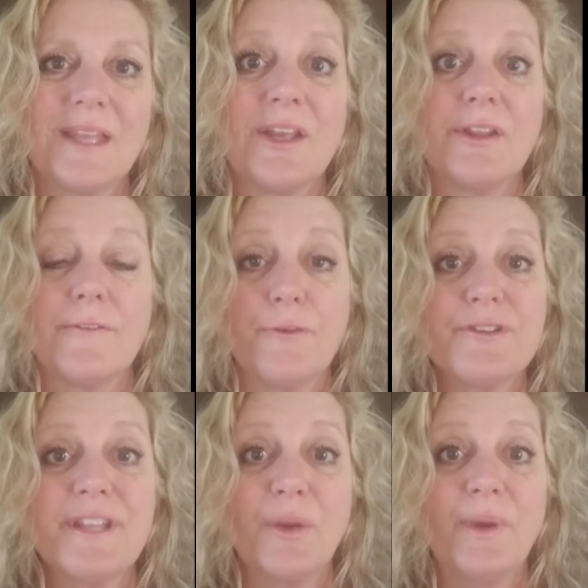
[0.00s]
The
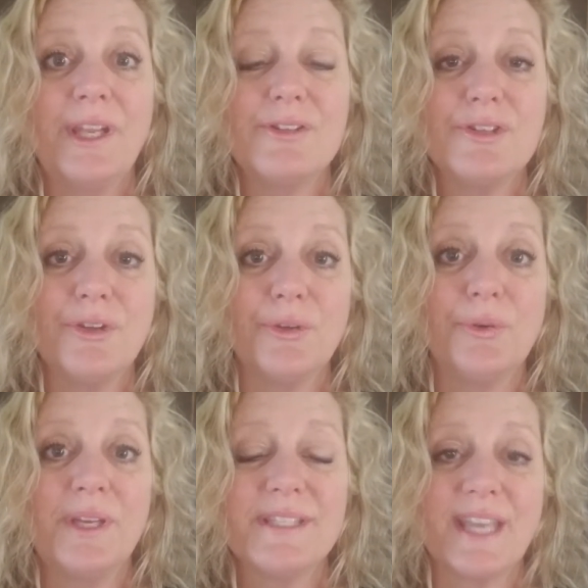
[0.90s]
first thing we need to
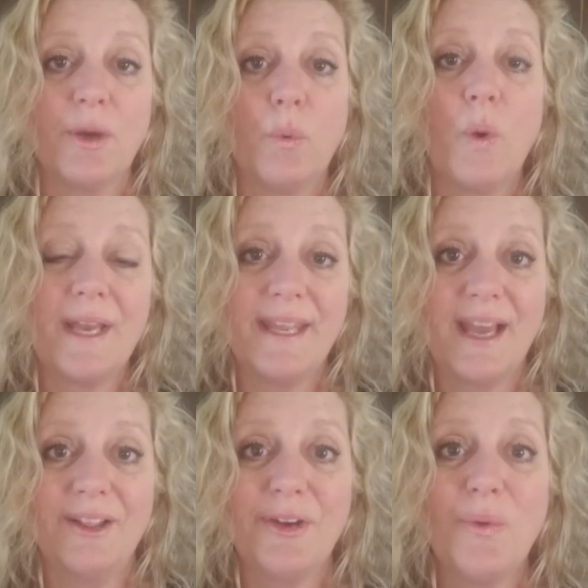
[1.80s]
do is get 1
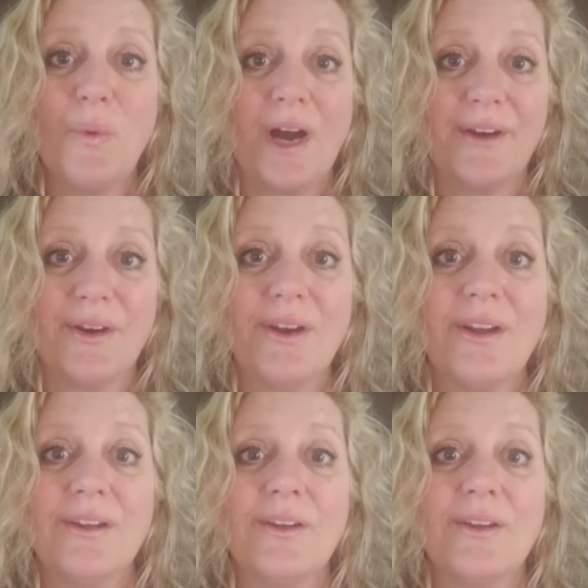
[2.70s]
gallon of water,